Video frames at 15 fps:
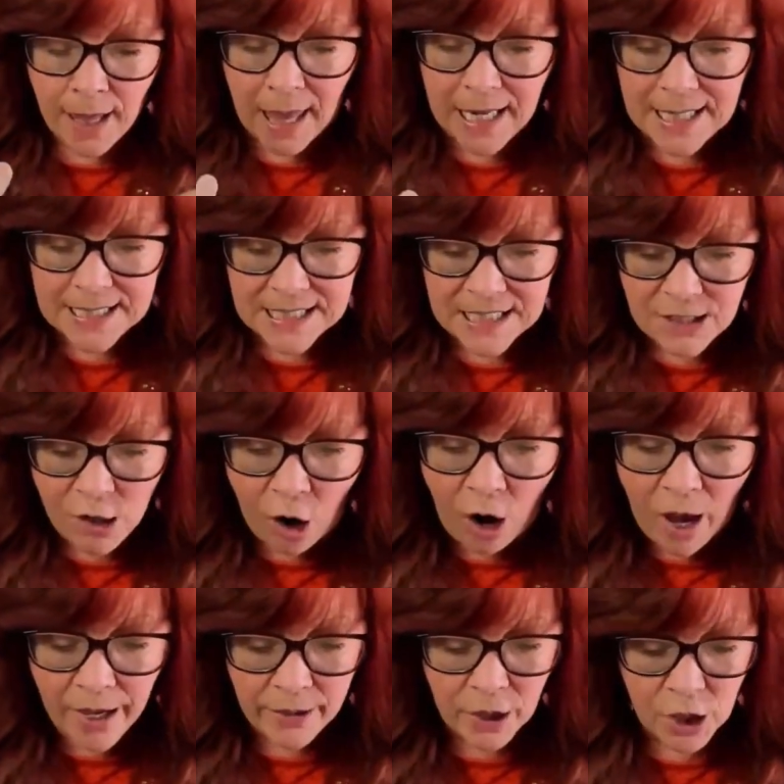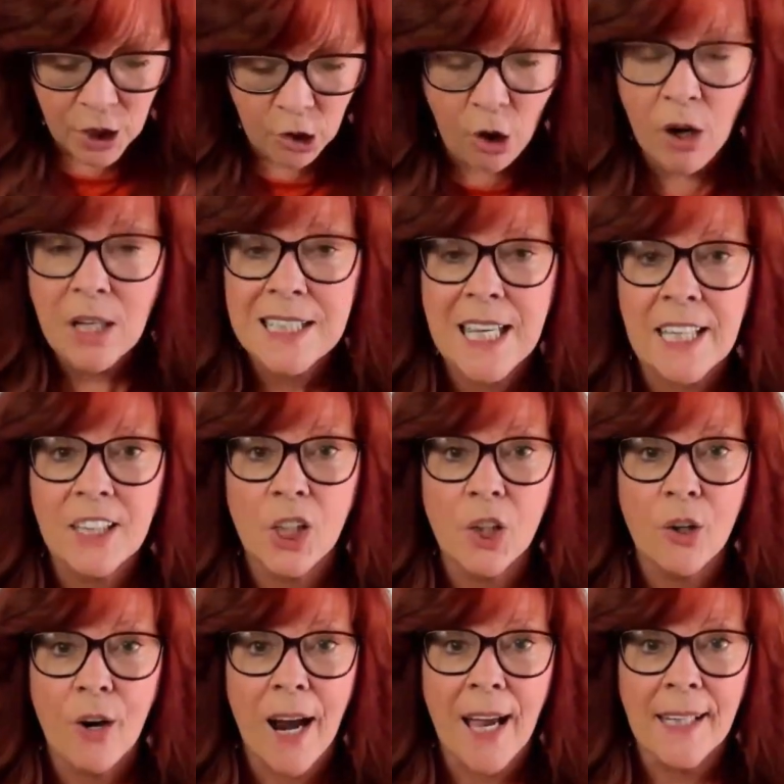it's not going to cause that to
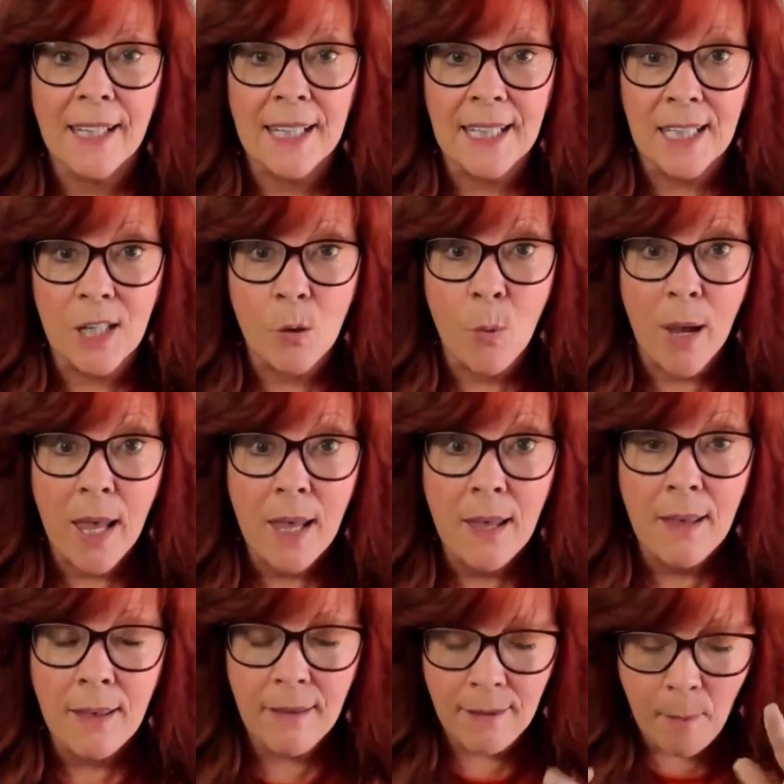crack anyway,